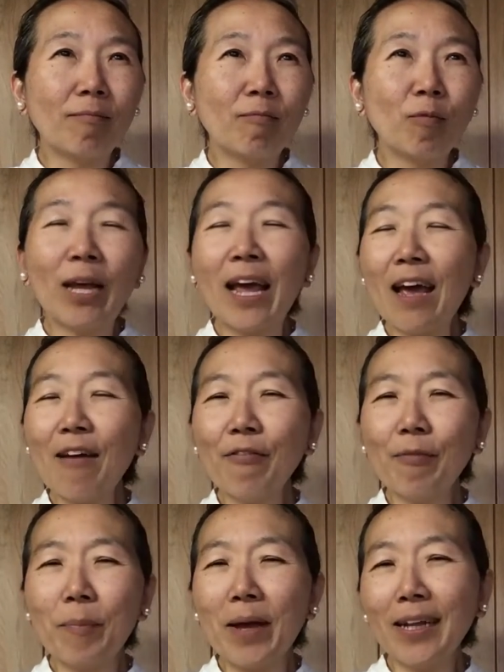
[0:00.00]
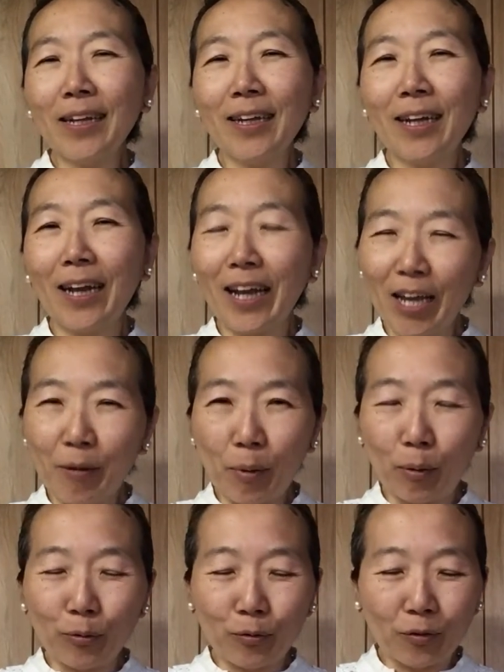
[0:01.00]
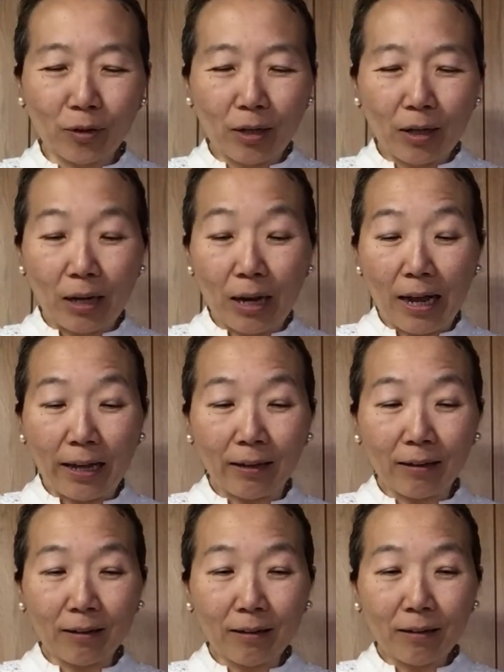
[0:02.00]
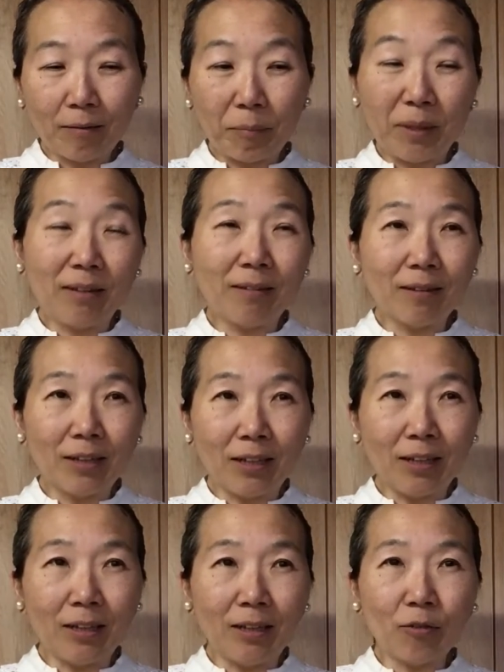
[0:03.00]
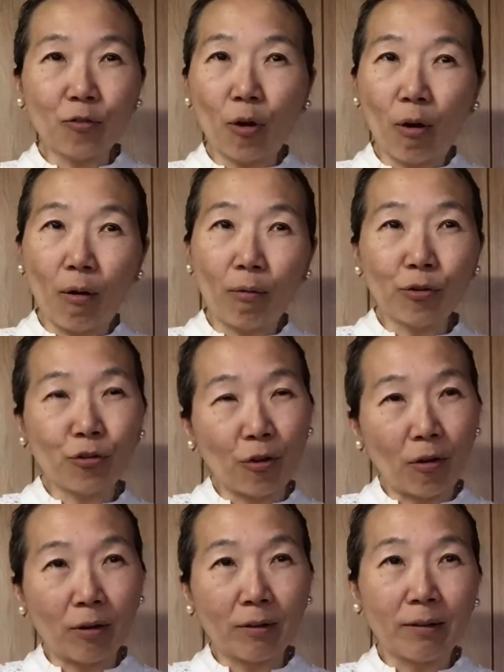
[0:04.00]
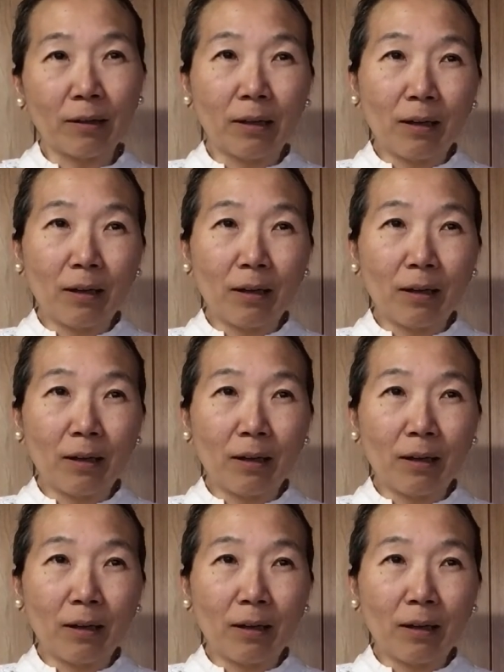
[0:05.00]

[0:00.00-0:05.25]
We have many labels like being skinny, tall, short,